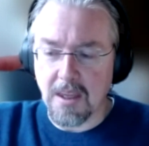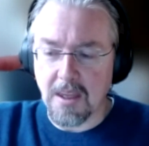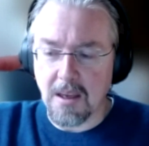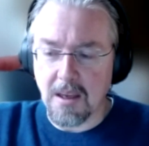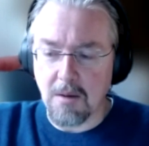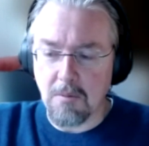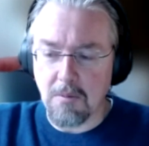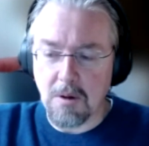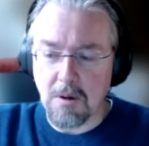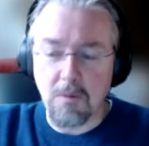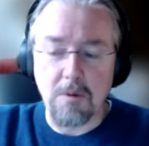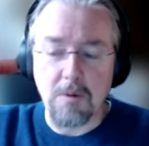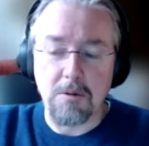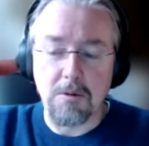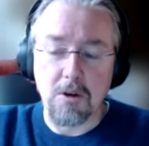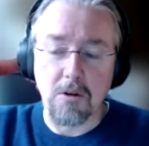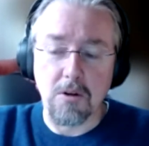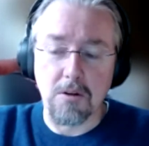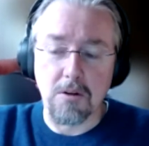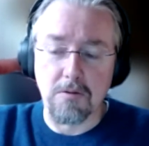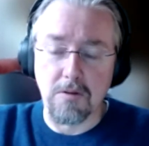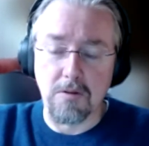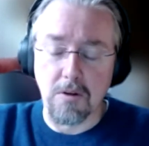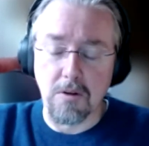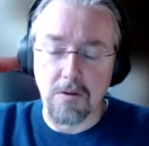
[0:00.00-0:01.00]
when we were not
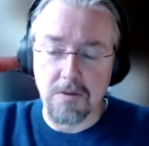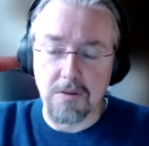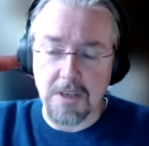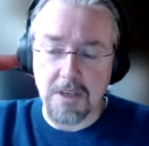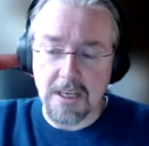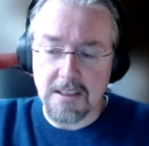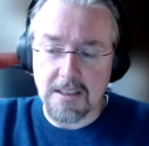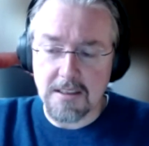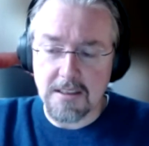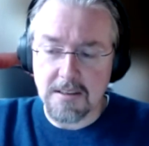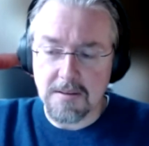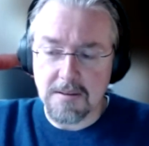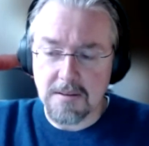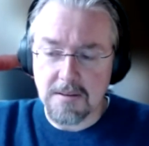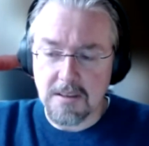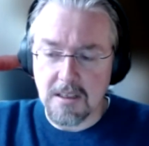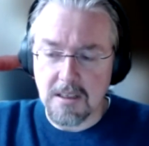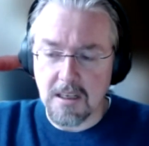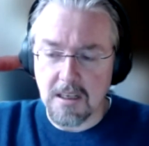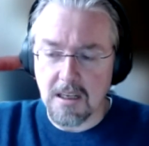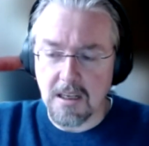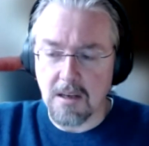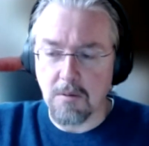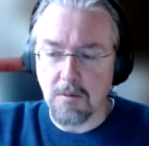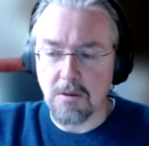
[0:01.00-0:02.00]
involved yet,
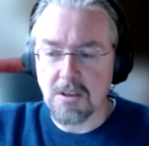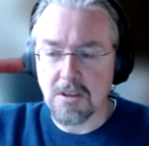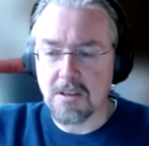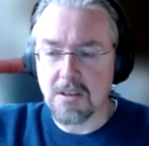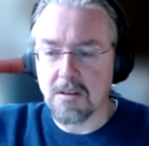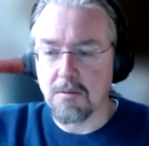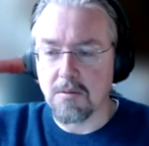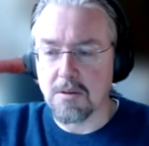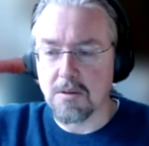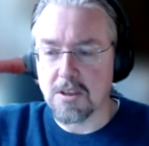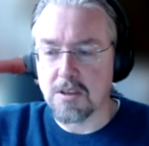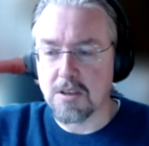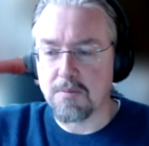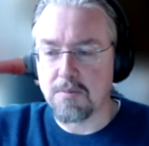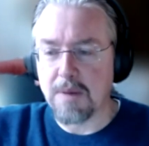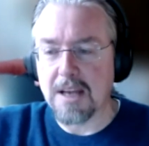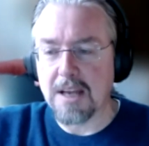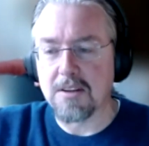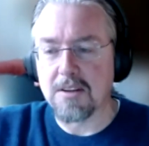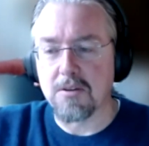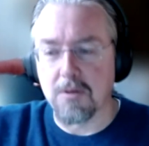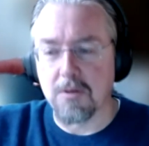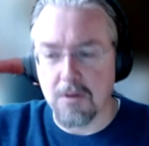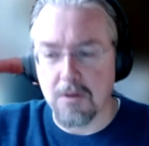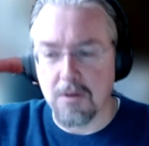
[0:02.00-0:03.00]
was
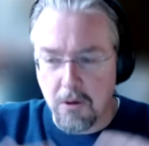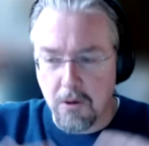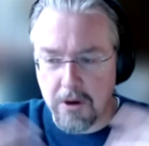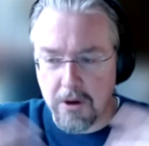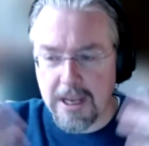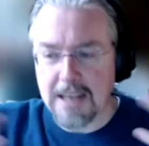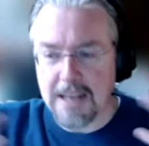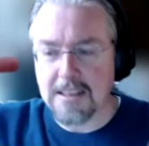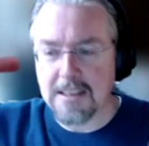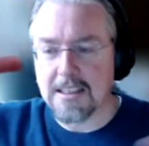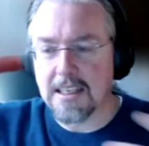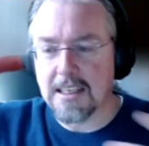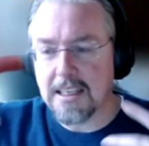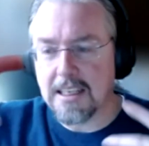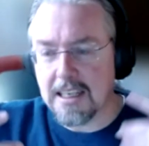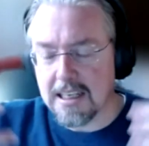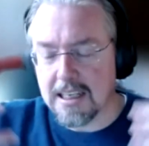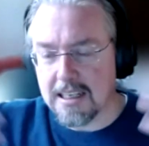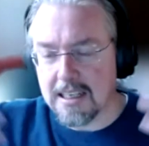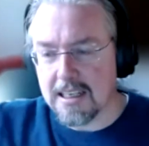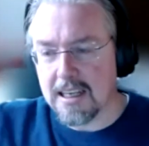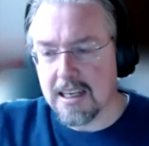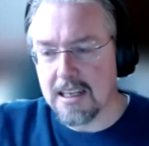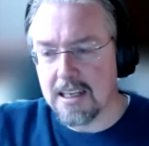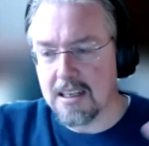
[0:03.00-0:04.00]
spent on orienting
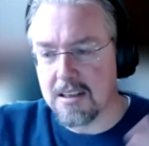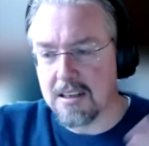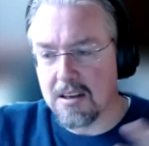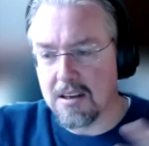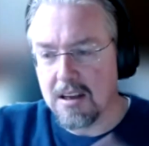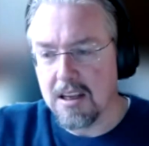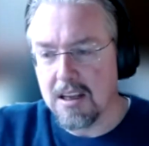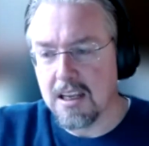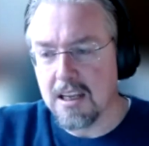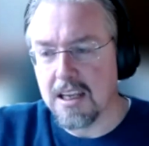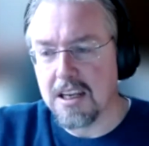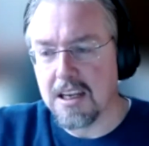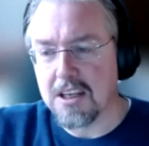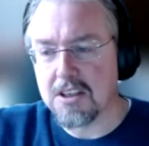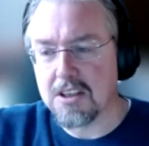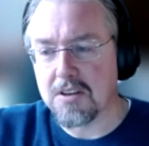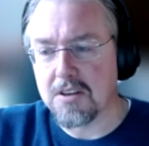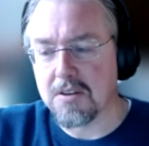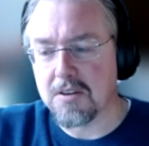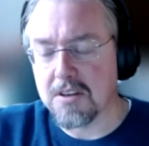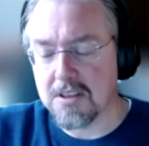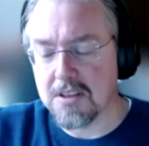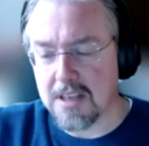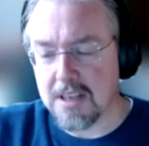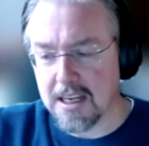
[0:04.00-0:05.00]
and initial
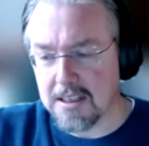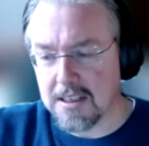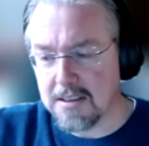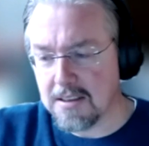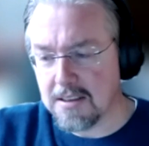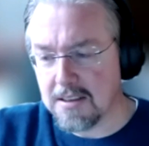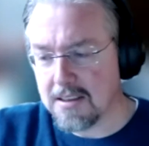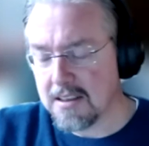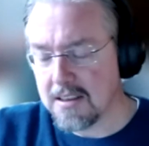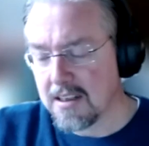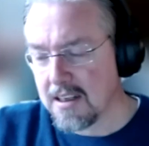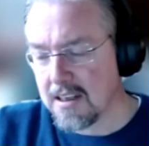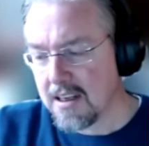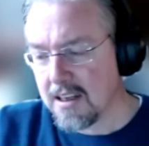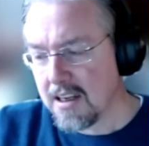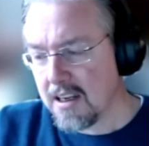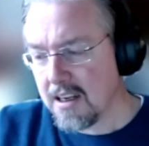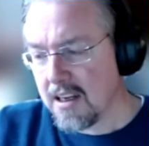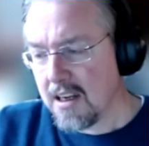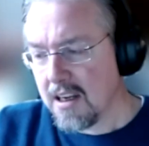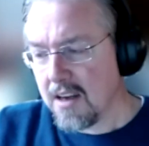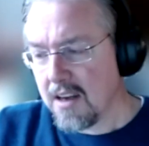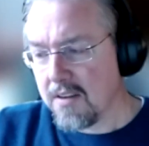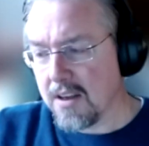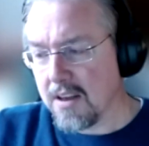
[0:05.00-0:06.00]
designs.
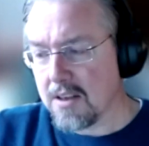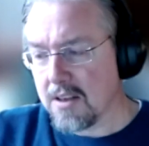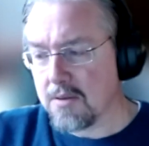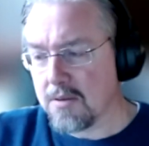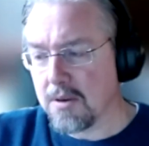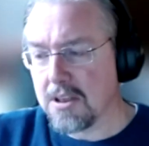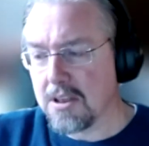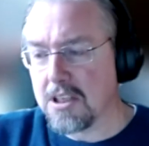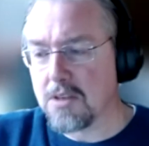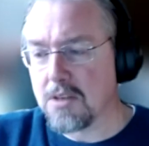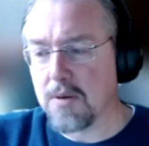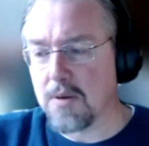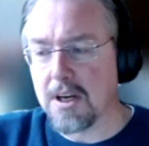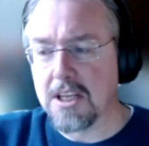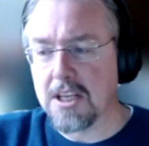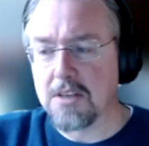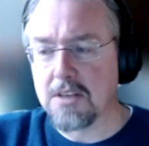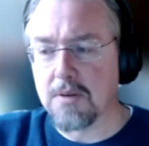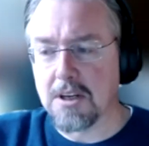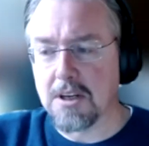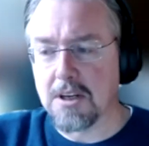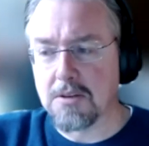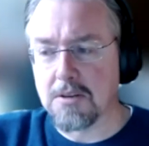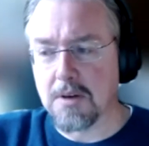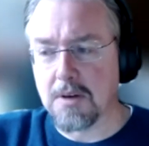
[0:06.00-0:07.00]
In 2020,
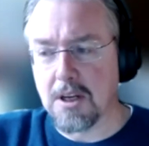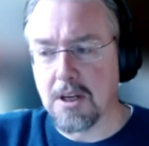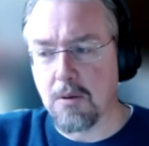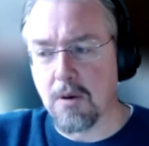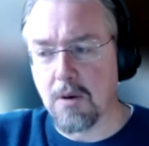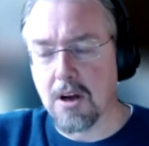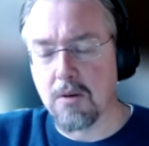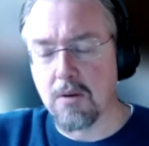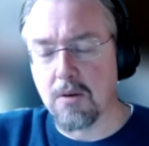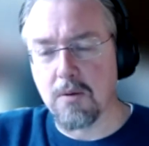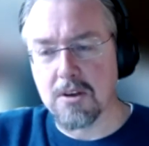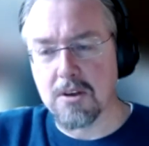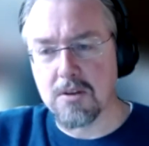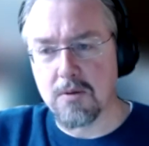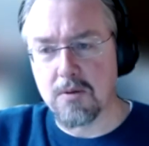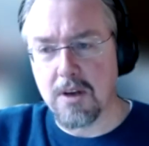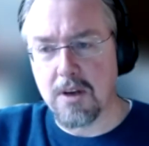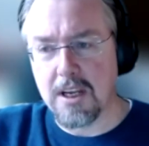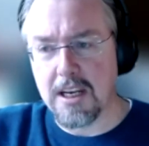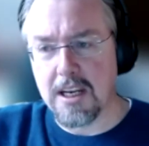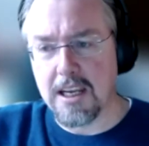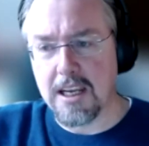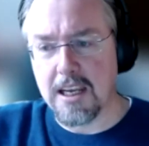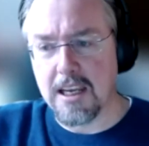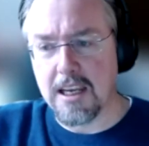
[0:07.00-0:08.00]
2021 was
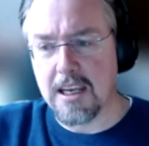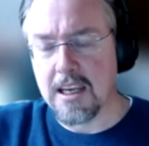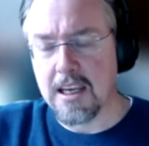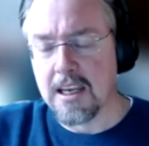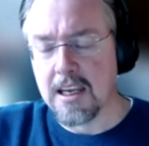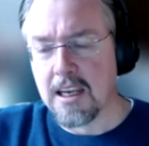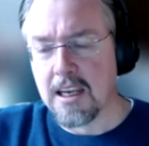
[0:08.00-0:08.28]
really